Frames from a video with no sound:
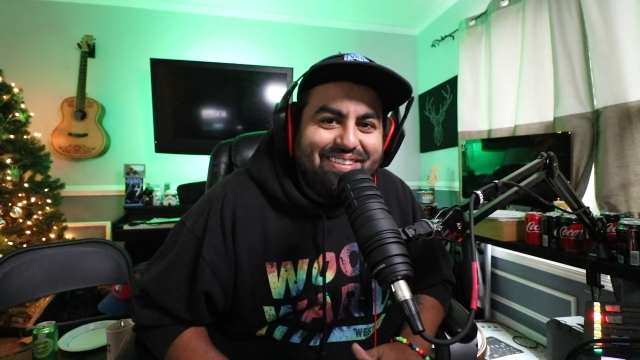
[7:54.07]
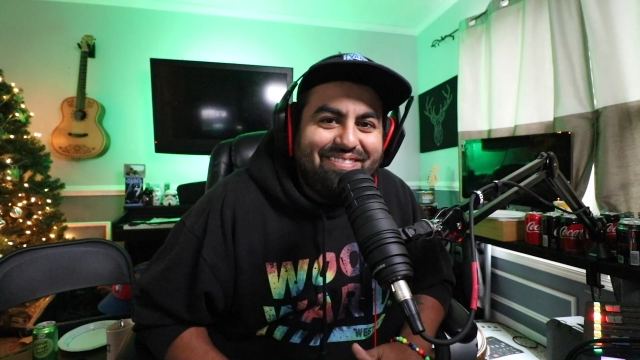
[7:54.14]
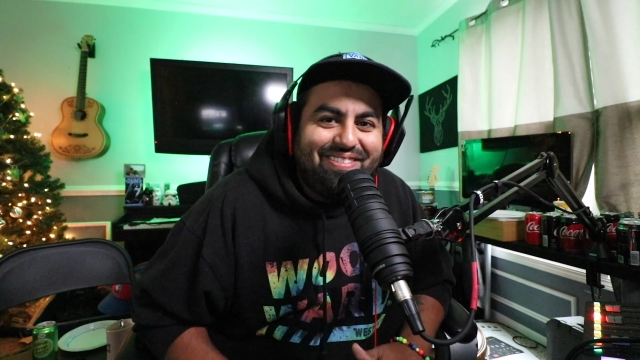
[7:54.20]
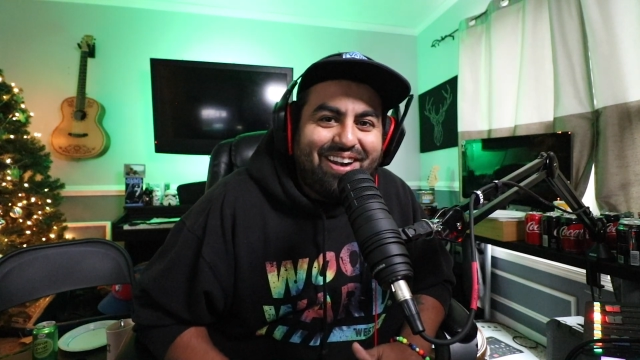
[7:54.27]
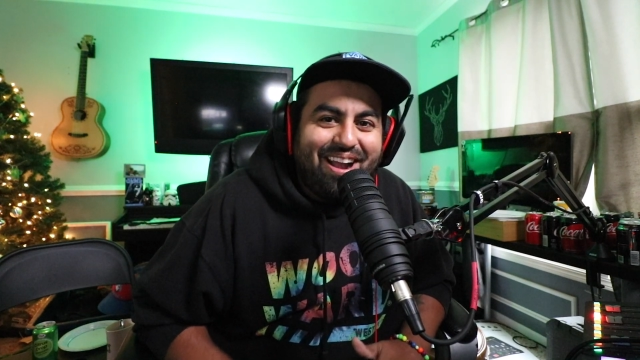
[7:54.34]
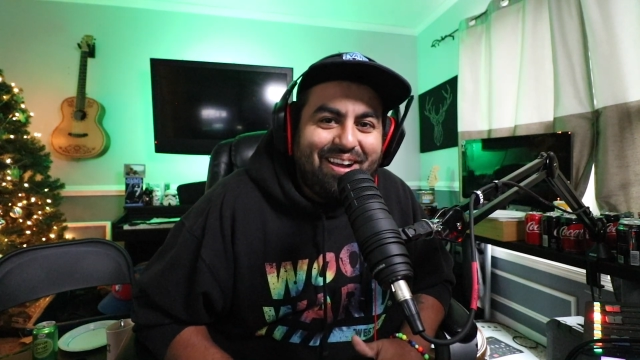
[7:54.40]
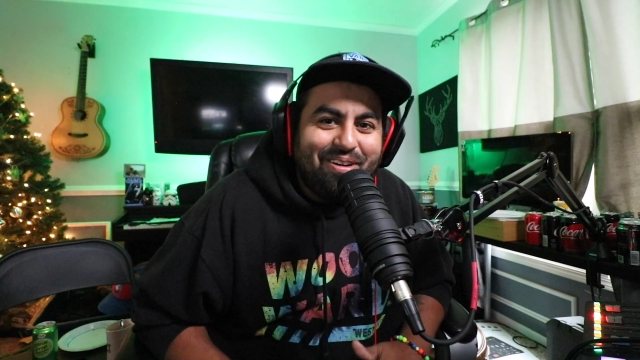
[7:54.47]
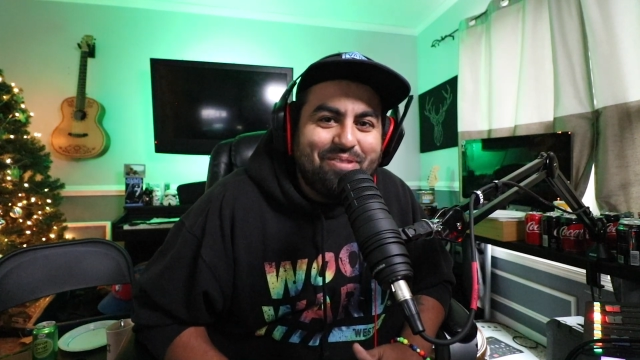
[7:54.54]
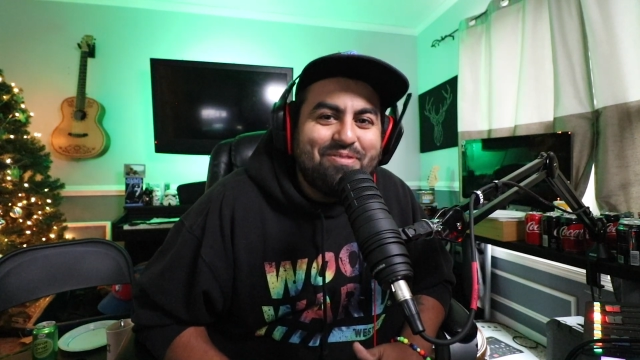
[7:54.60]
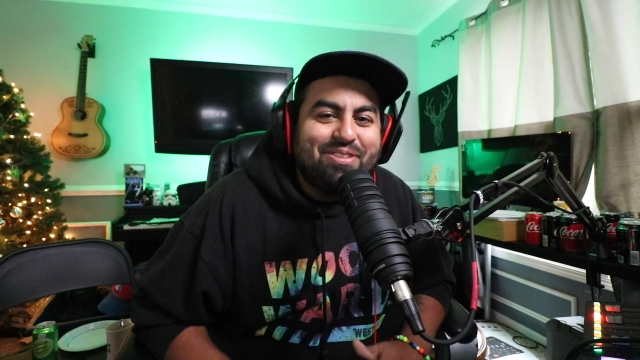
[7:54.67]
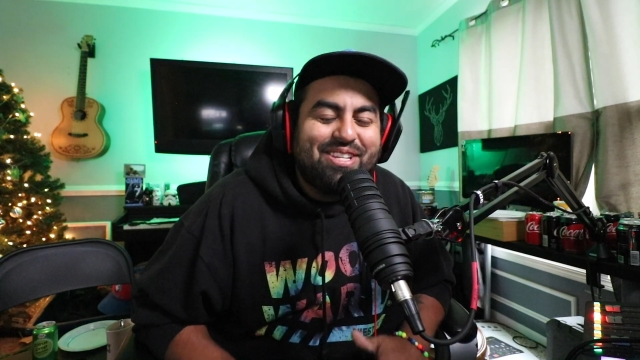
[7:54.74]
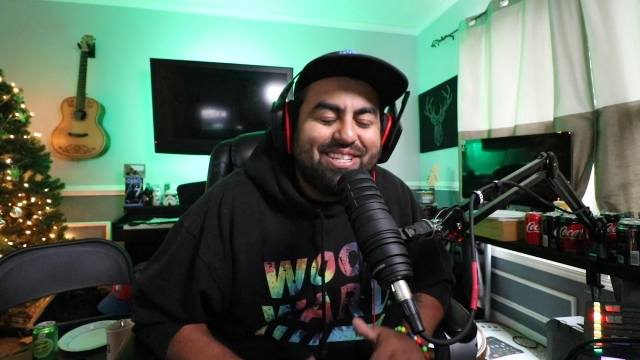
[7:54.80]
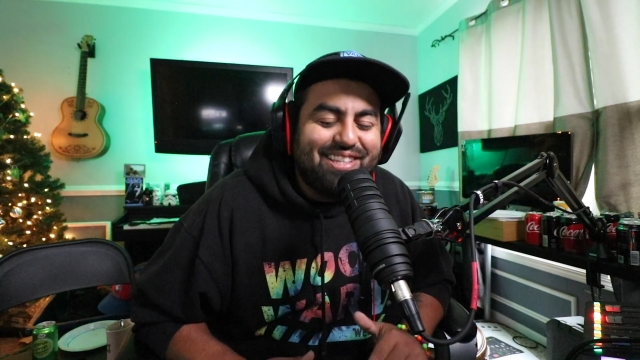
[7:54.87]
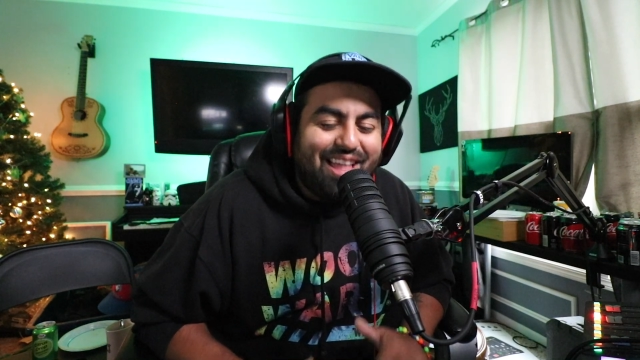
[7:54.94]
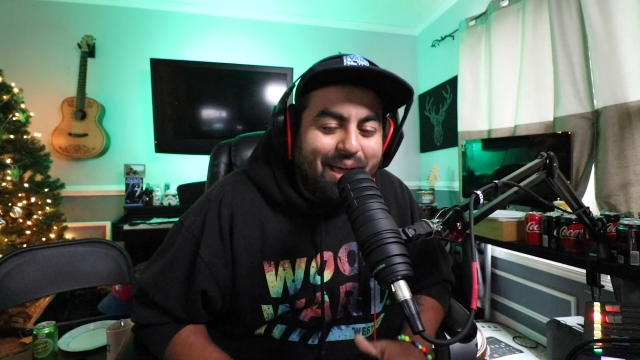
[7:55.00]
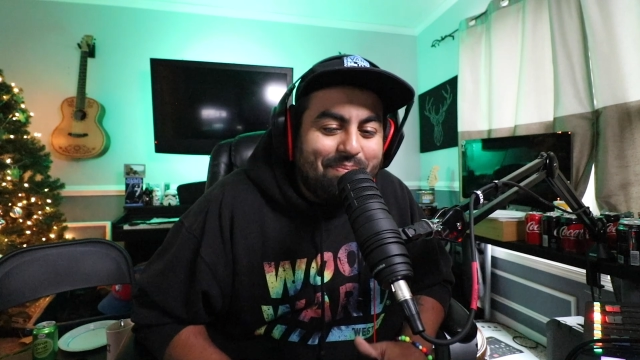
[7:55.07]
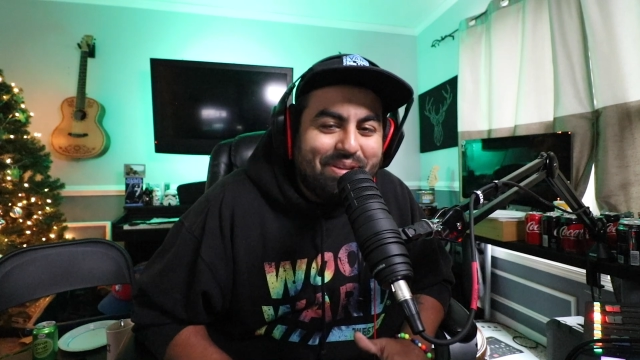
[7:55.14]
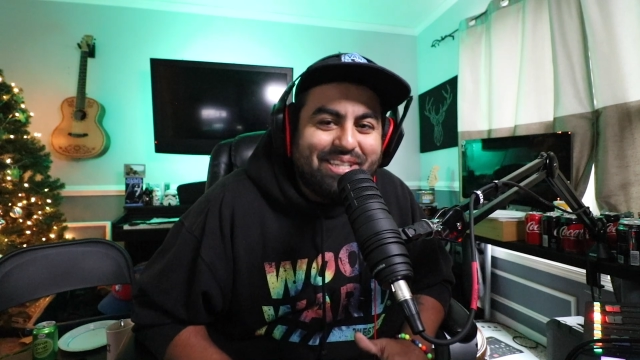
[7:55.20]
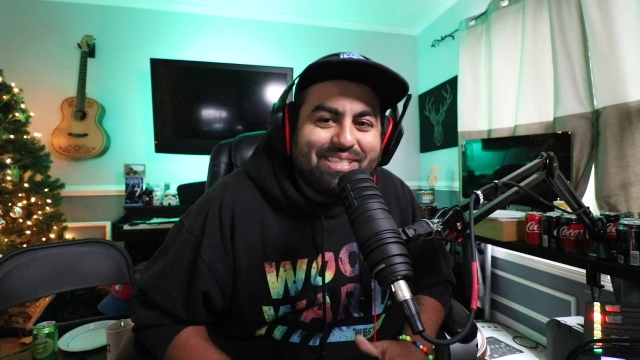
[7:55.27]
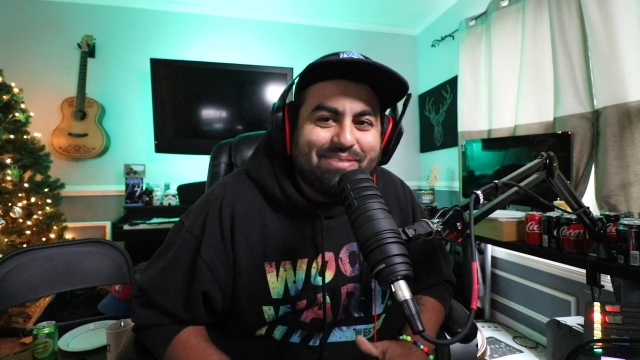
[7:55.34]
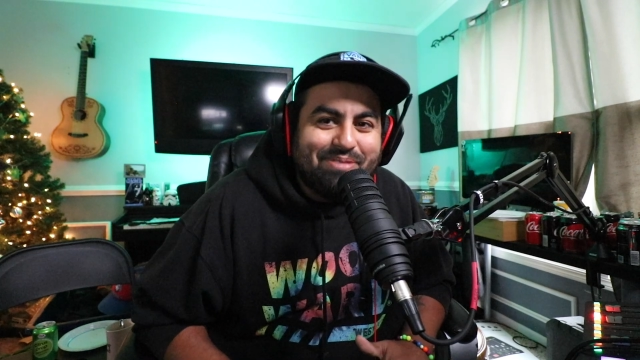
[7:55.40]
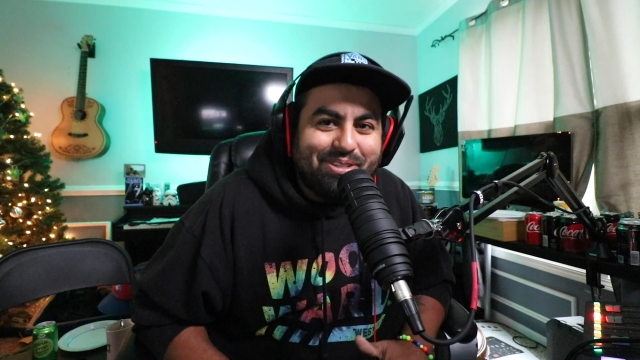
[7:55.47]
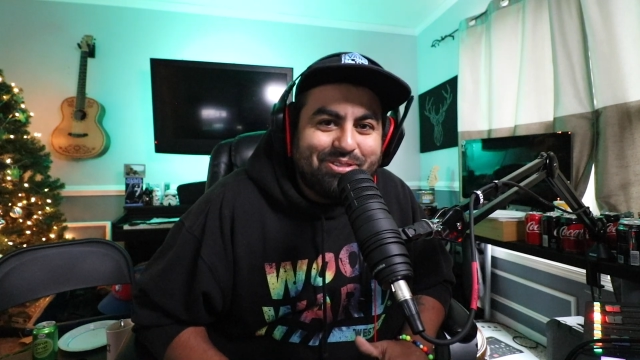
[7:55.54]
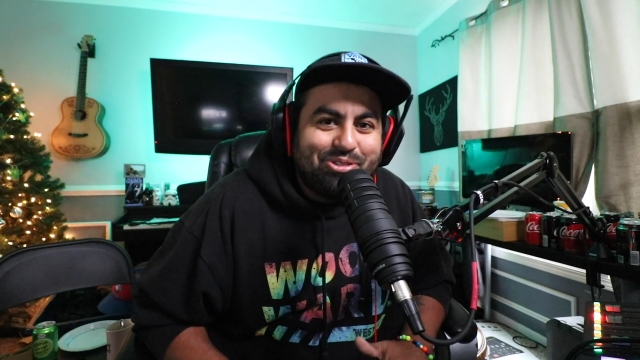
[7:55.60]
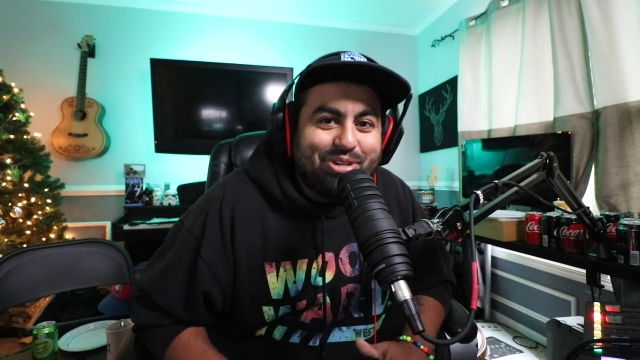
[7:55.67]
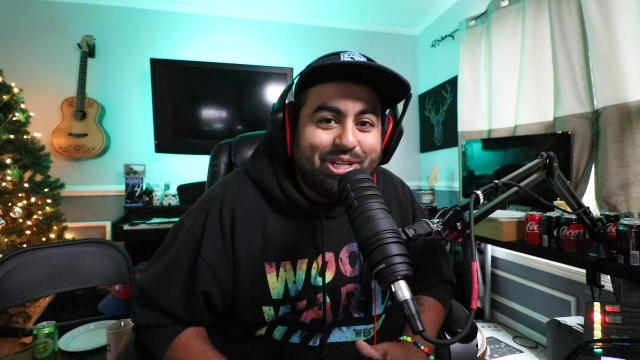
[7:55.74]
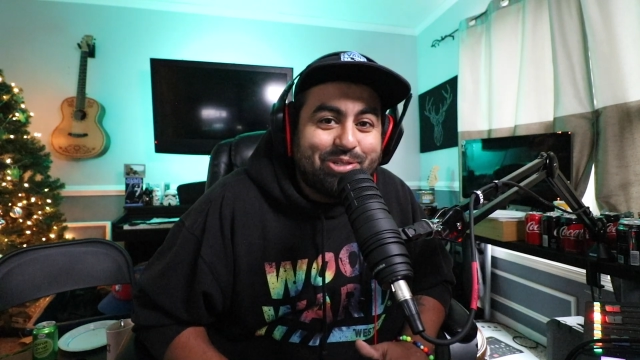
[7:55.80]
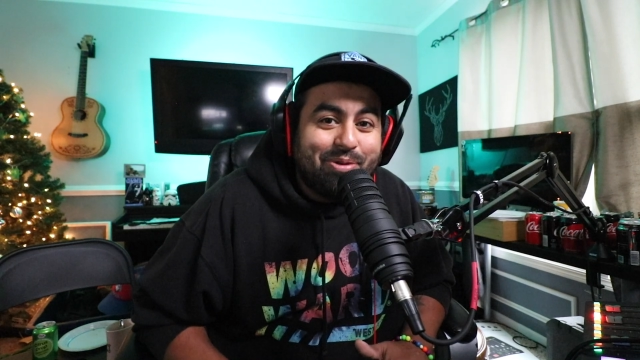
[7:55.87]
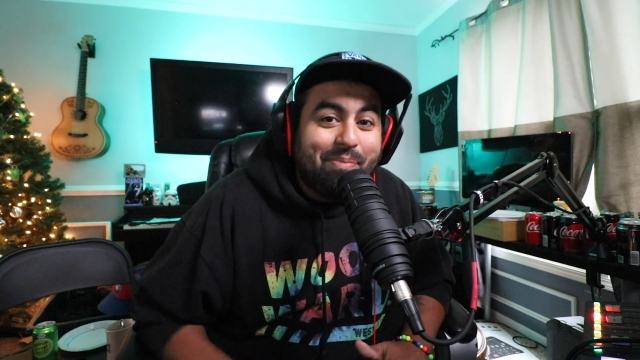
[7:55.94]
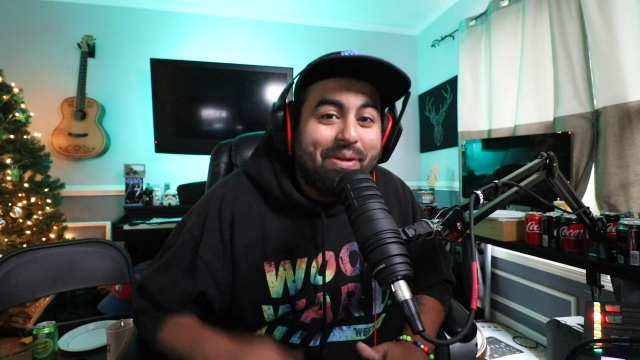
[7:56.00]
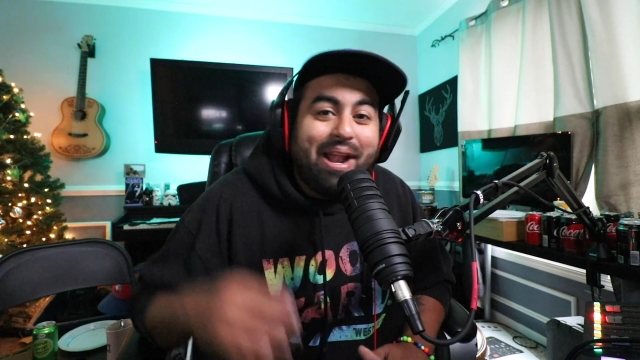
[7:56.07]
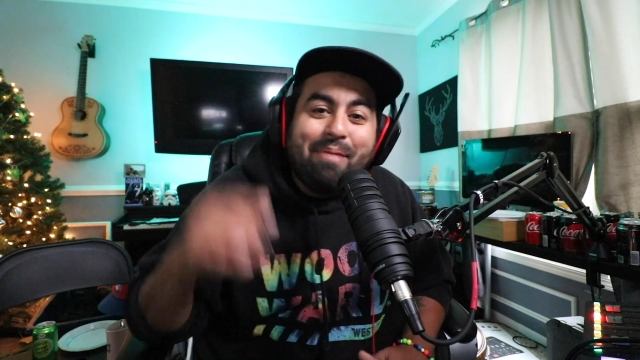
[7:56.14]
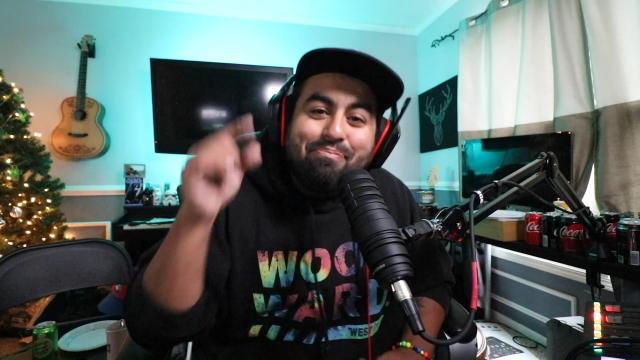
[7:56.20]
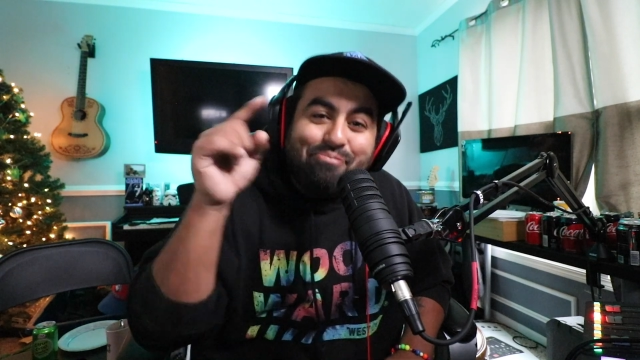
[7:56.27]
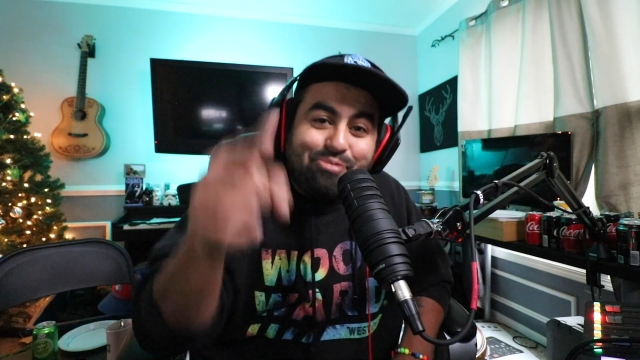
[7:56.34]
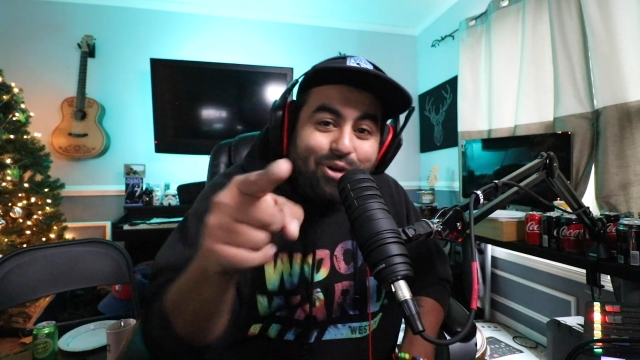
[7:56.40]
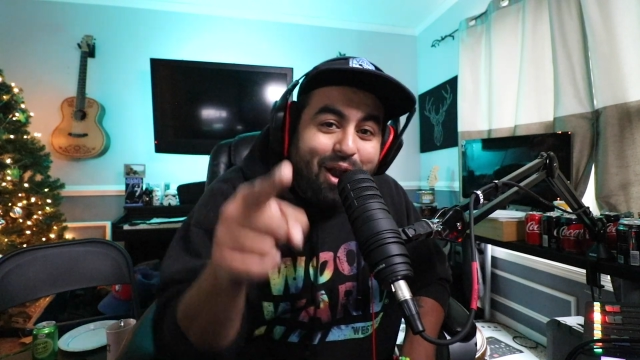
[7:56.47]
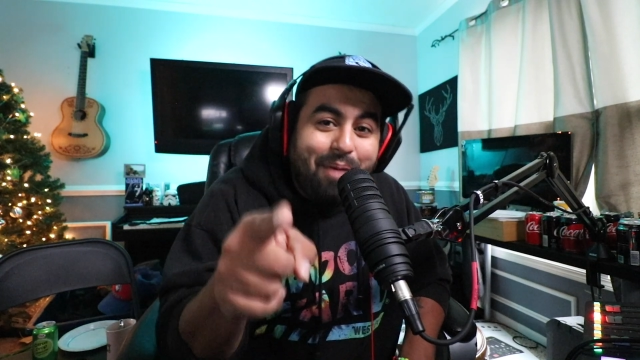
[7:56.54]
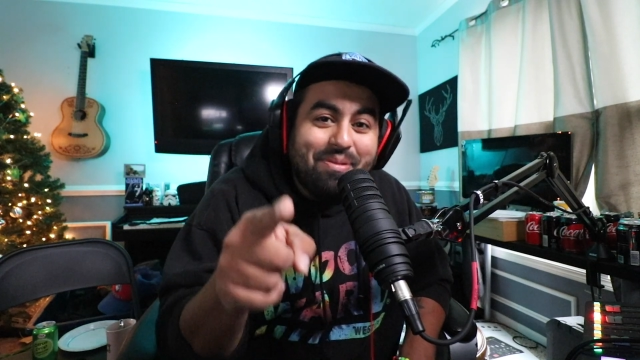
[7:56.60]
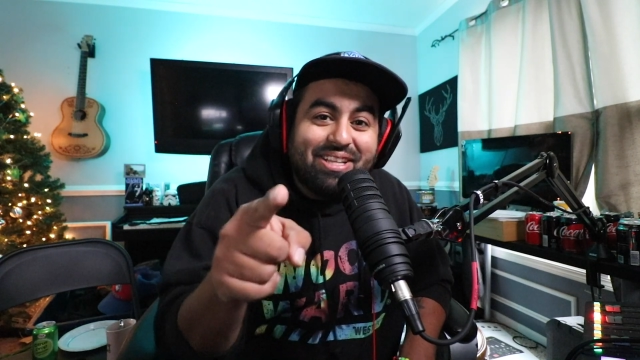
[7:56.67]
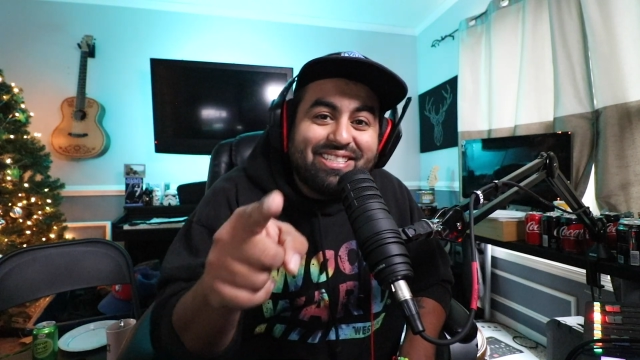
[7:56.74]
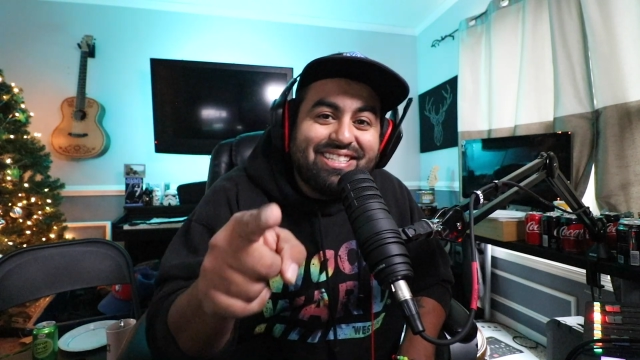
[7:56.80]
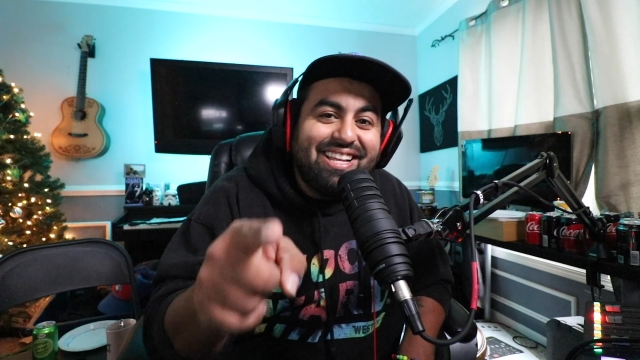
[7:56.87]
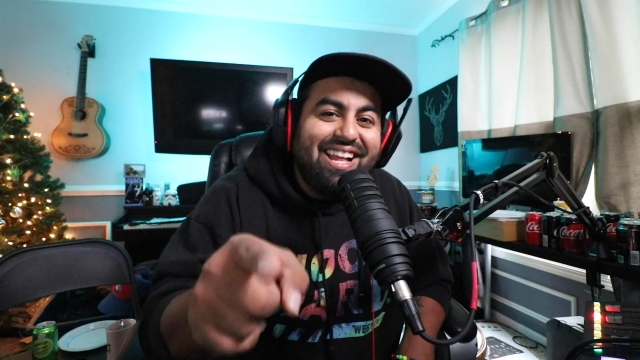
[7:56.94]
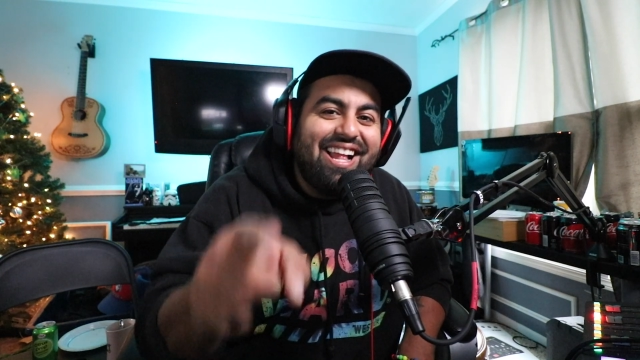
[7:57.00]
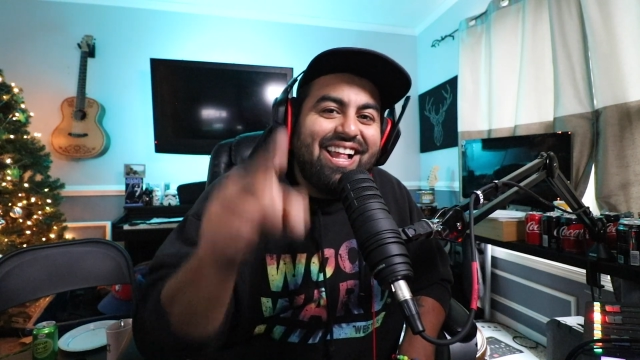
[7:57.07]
for how sloppy some of those tricks were, but I promise